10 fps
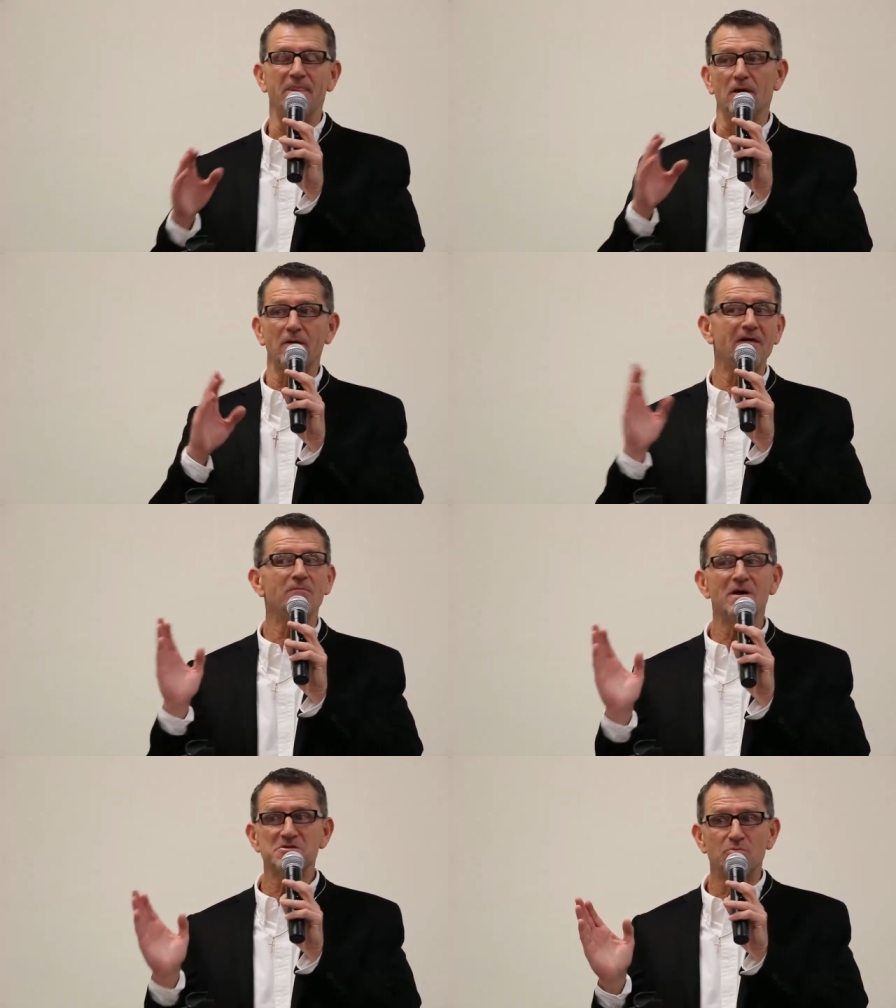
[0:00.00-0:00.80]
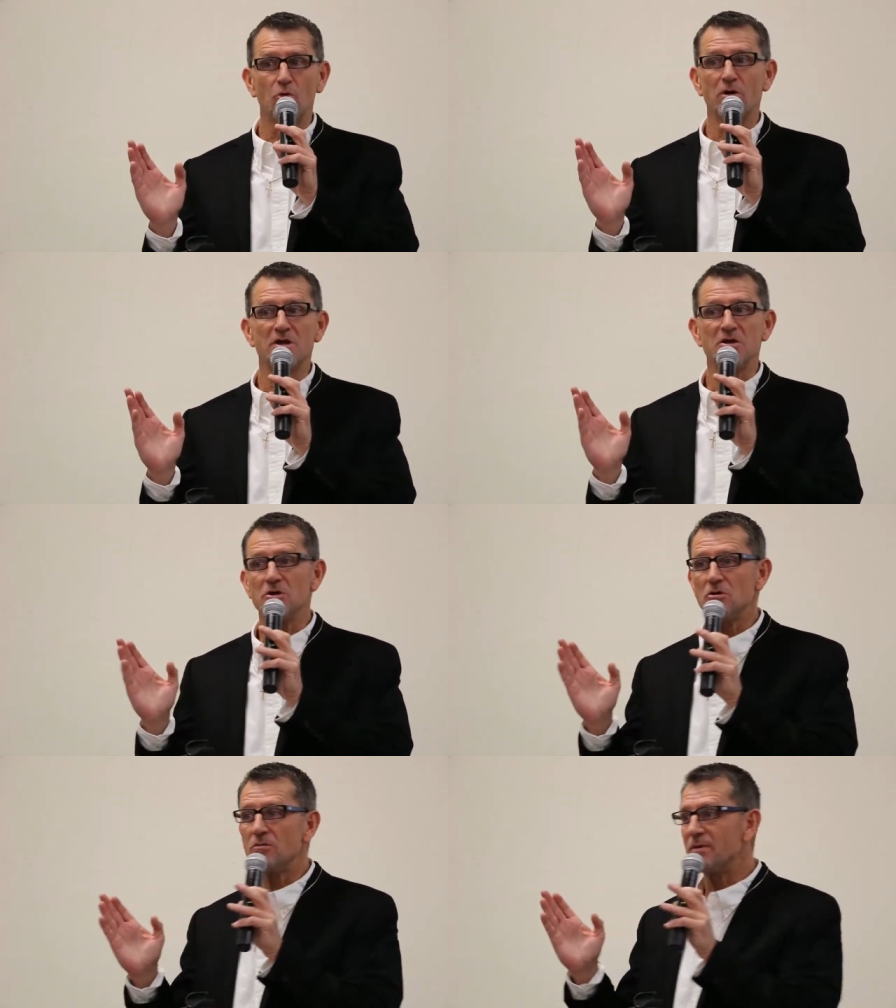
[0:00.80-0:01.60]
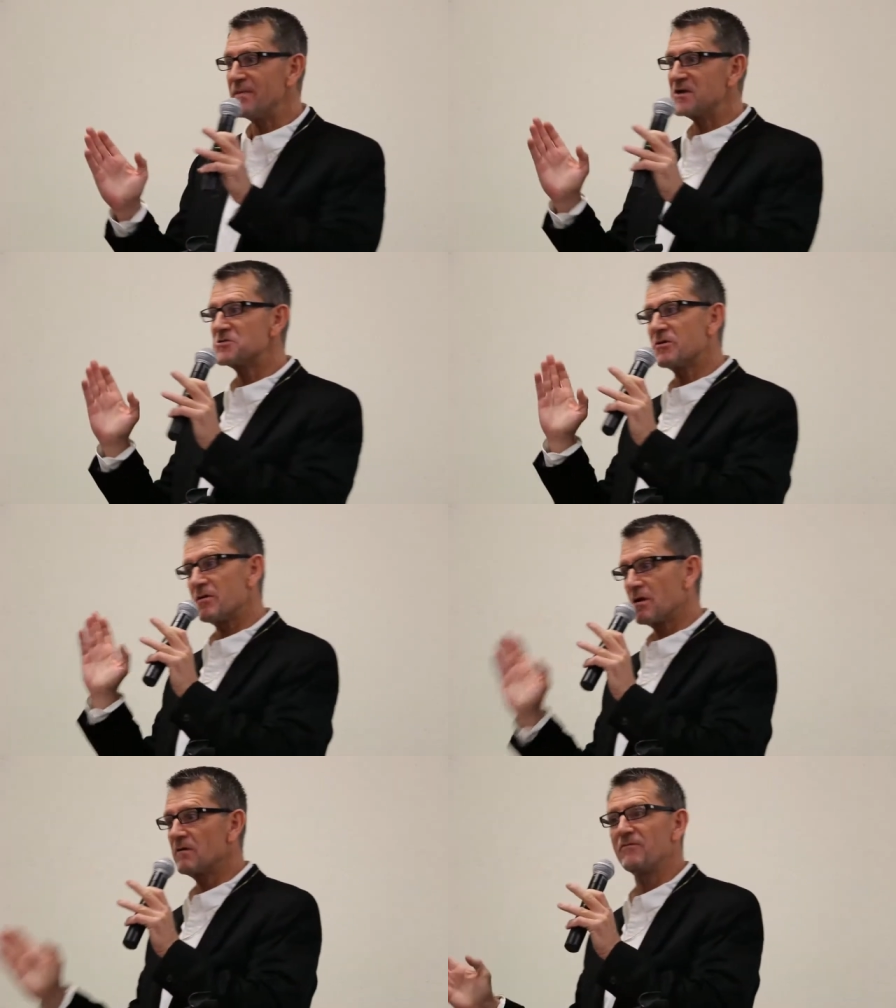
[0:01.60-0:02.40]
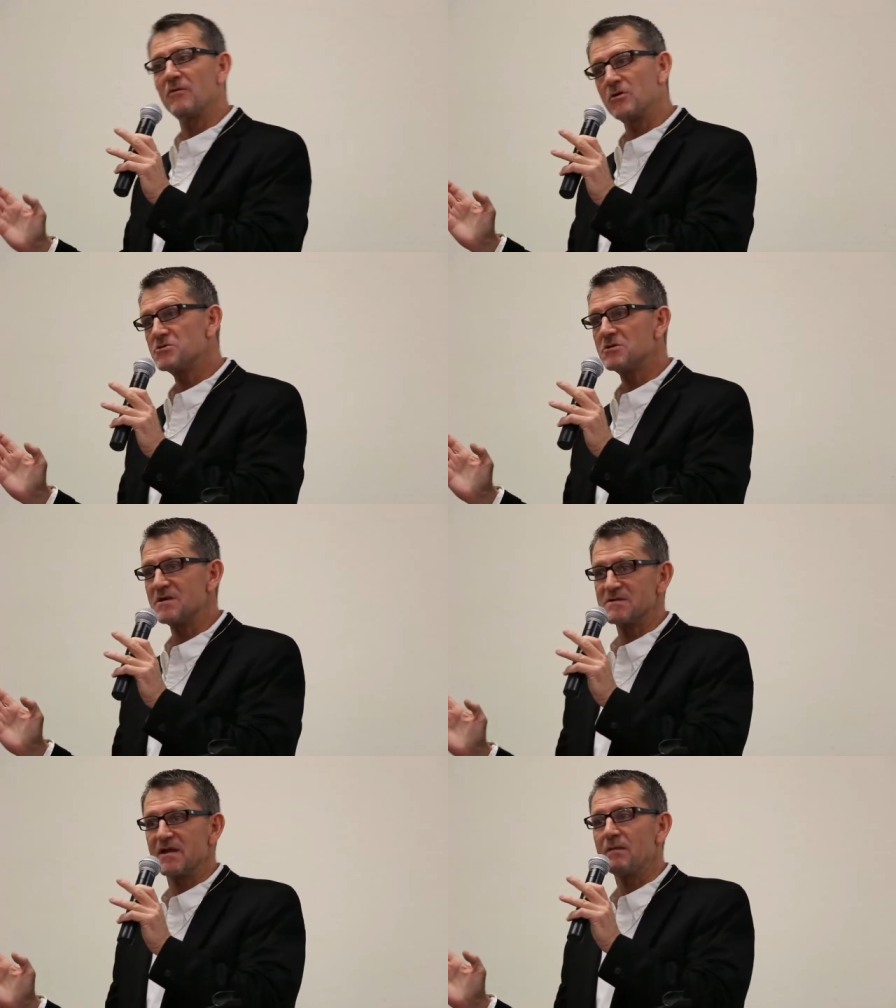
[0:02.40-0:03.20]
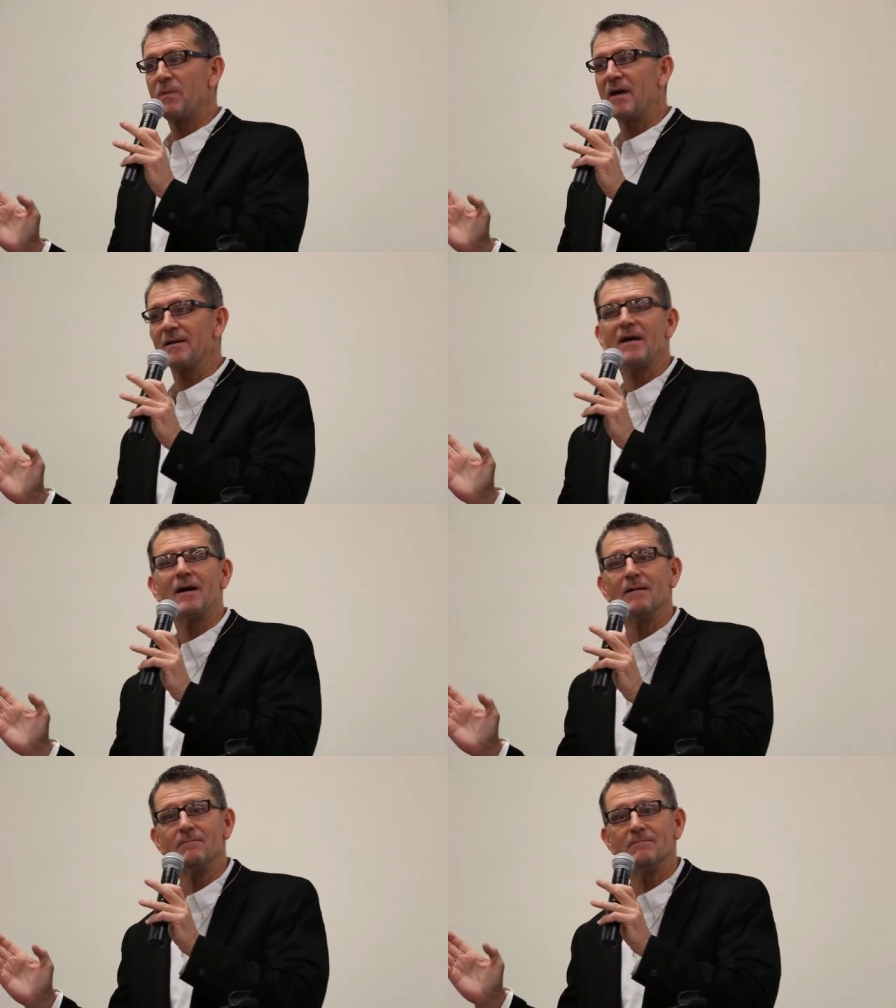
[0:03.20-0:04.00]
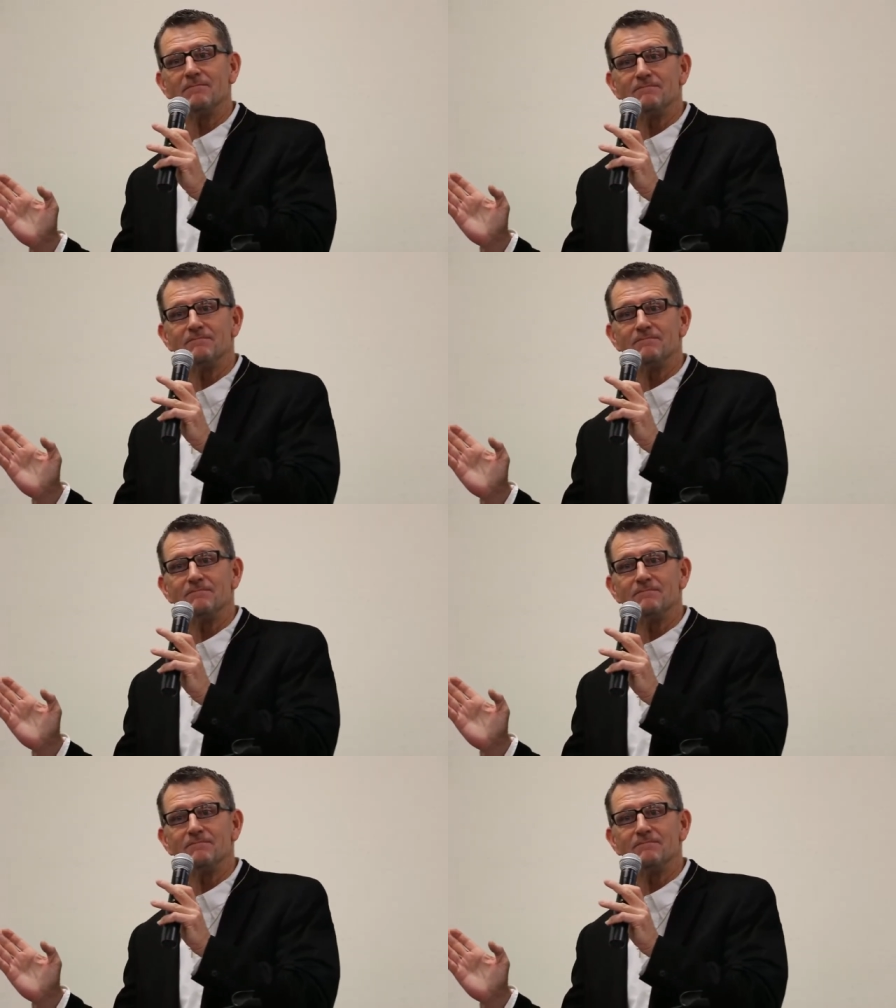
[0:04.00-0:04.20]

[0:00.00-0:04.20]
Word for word: they don't have much more to do, but make sure their furniture doesn't get banged up.